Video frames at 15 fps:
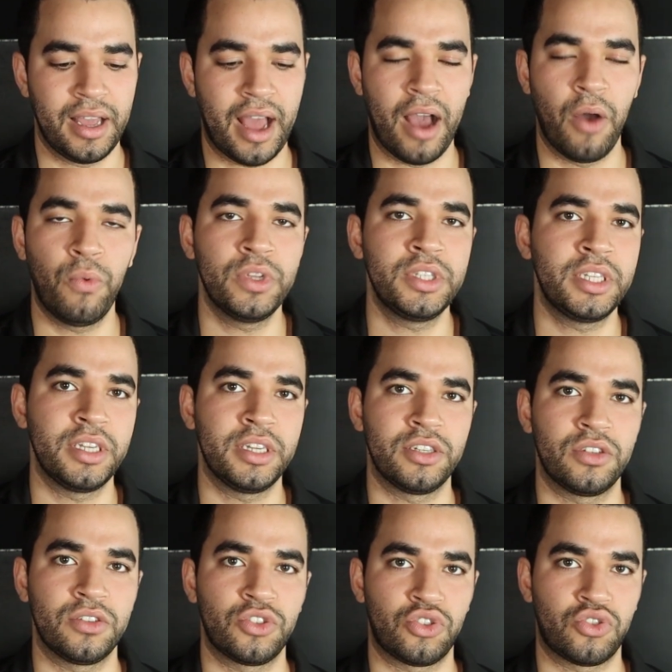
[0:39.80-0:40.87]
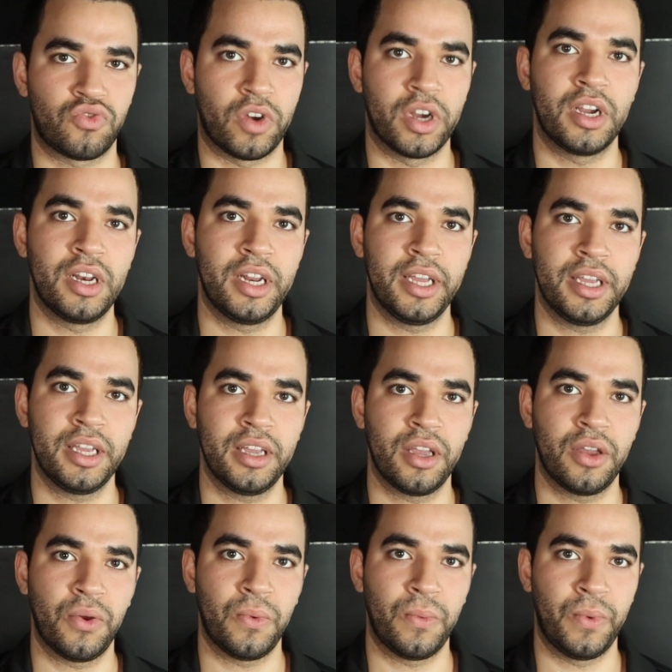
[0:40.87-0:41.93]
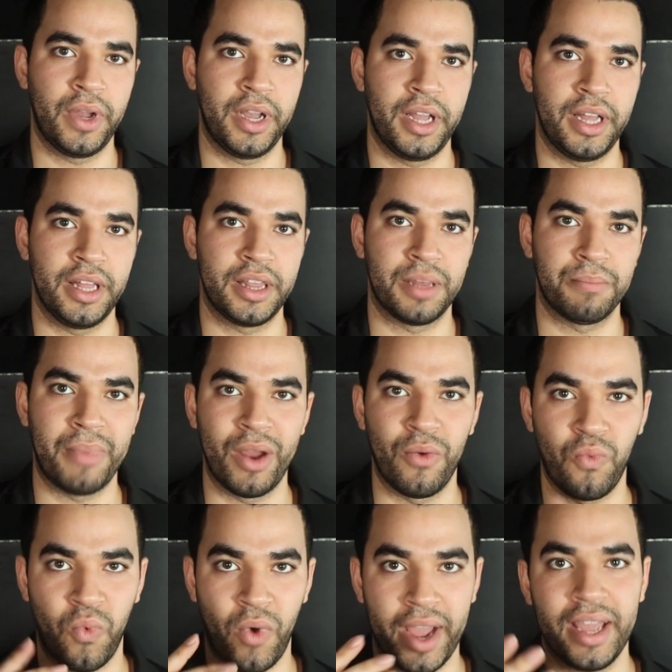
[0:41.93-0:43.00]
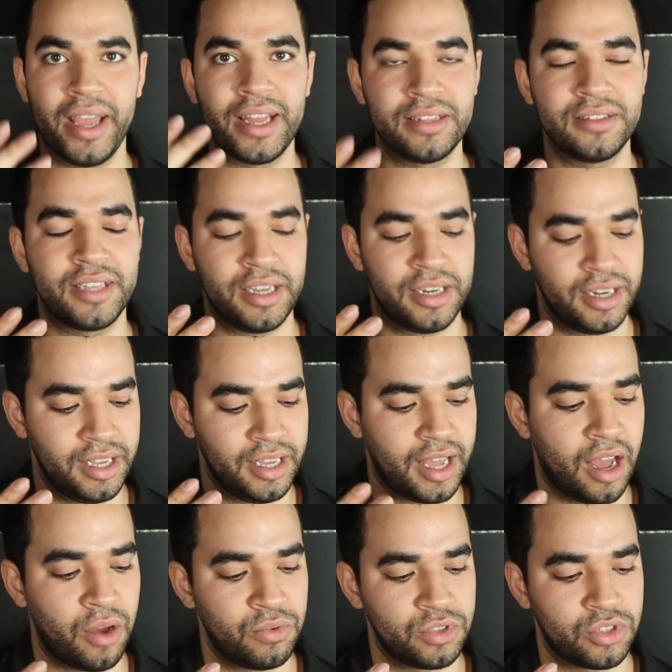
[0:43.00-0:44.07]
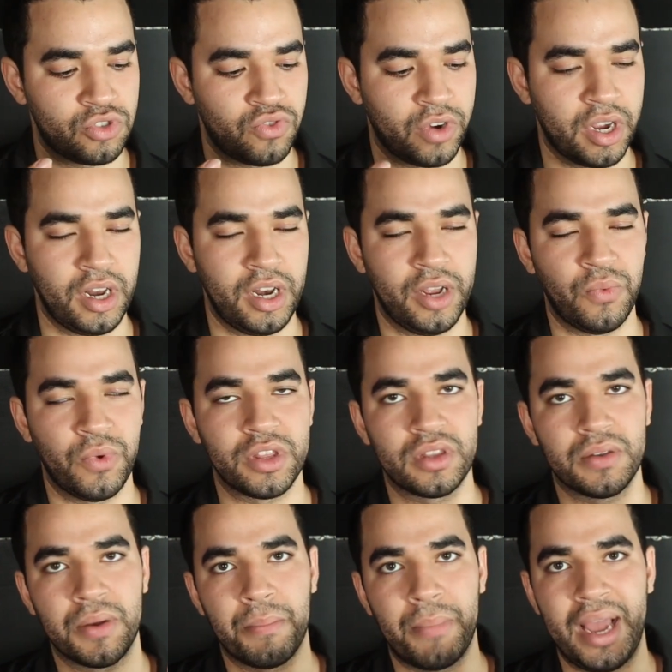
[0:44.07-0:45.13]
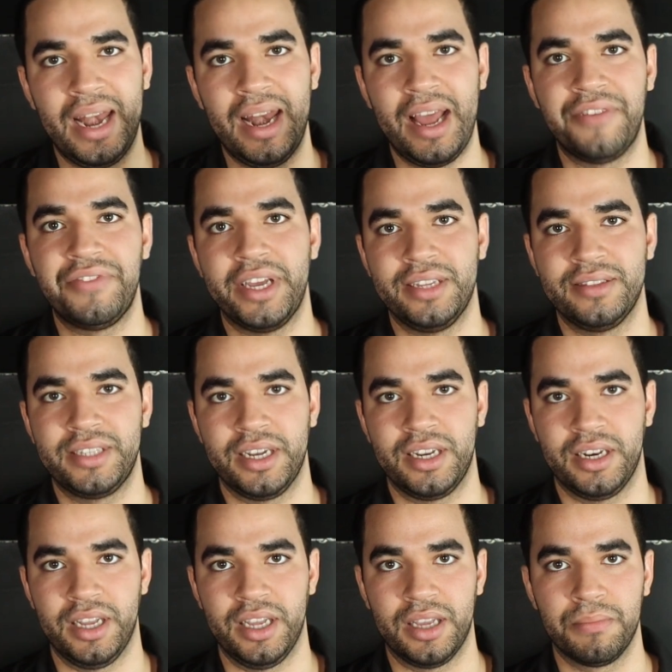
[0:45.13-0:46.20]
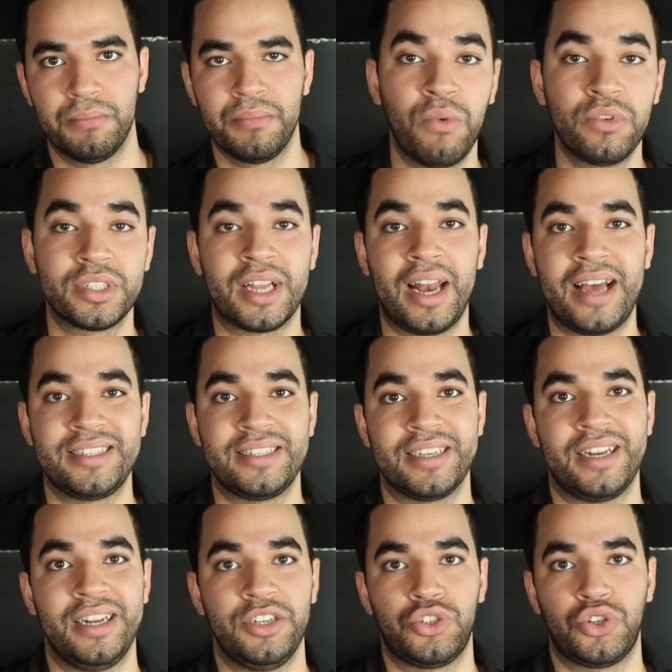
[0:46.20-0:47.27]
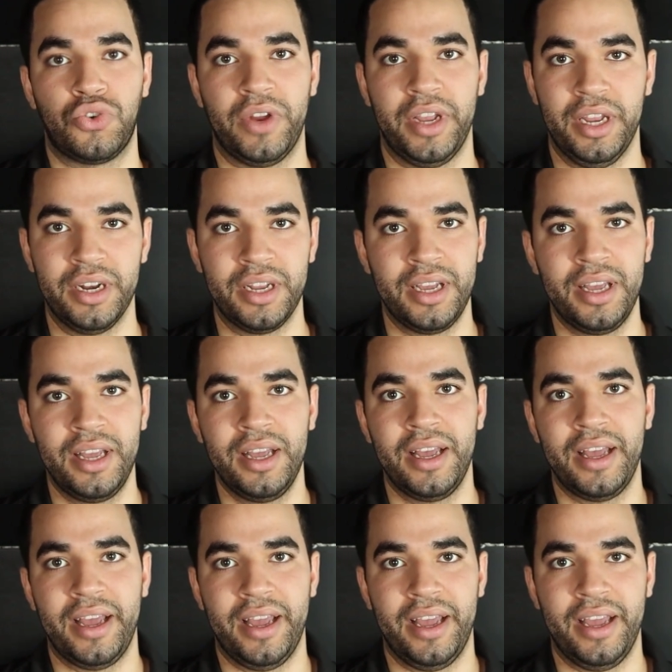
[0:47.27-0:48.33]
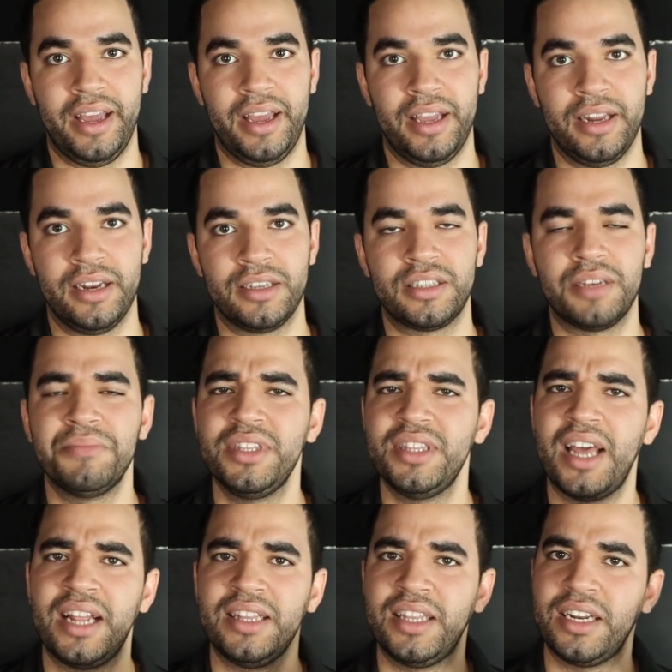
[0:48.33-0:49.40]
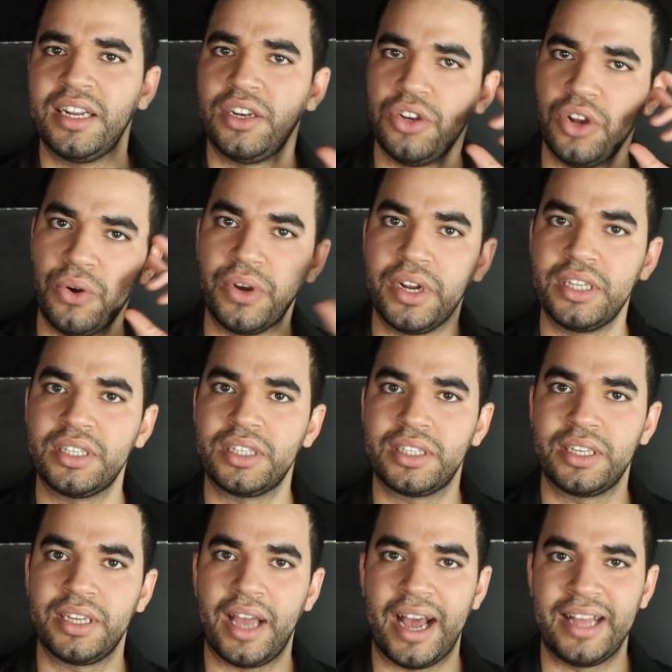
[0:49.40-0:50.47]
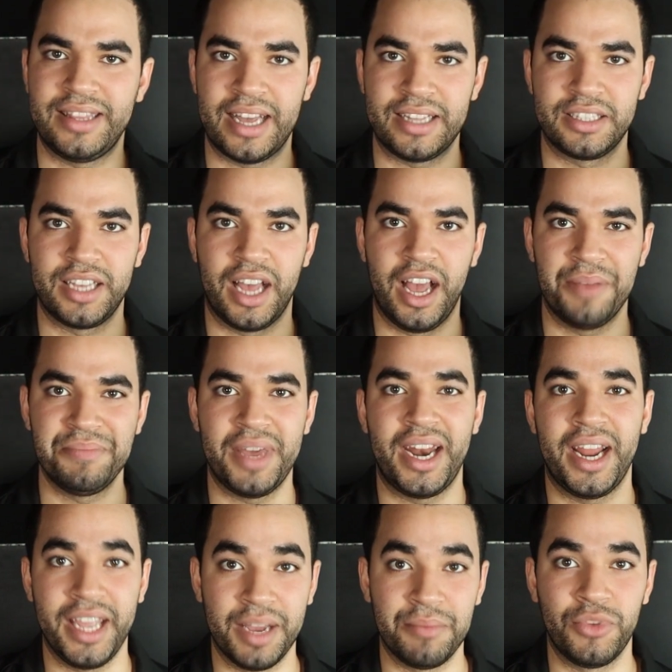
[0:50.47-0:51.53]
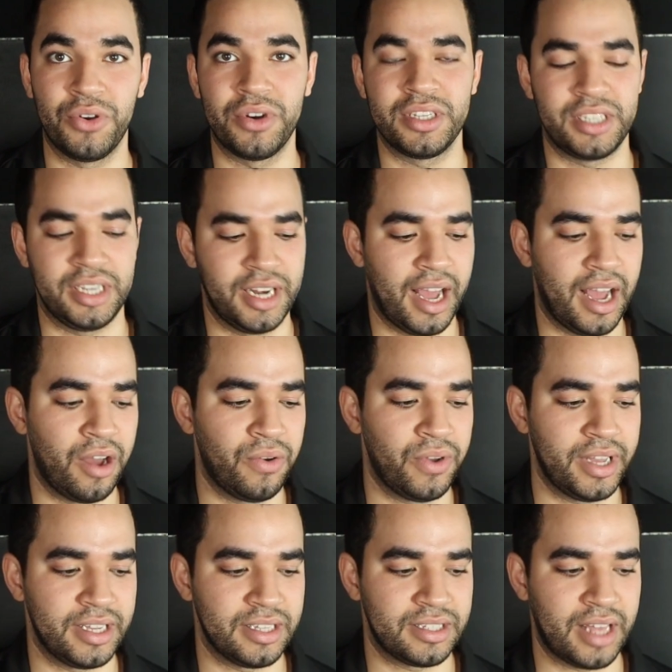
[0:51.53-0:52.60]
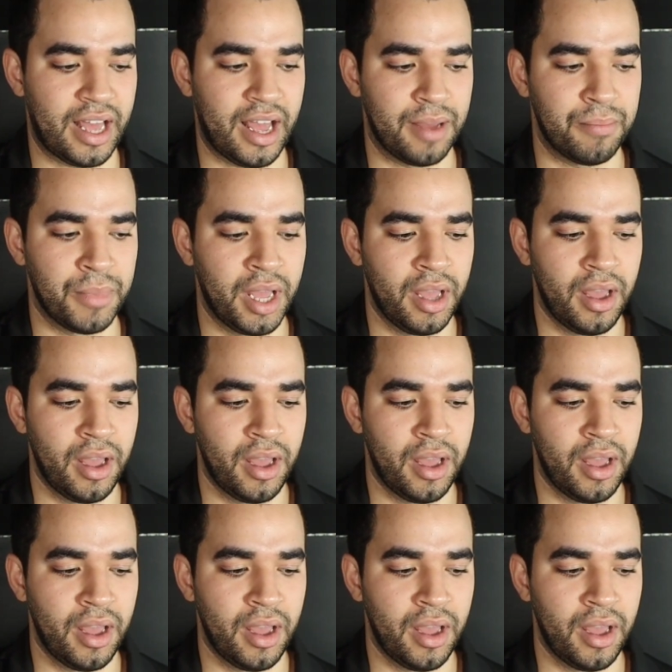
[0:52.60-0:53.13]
I wasn't struggling with my right hand technique. I was struggling with my left hand technique. I was classically trained, and something that I didn't notice at that time that I am noticing now is that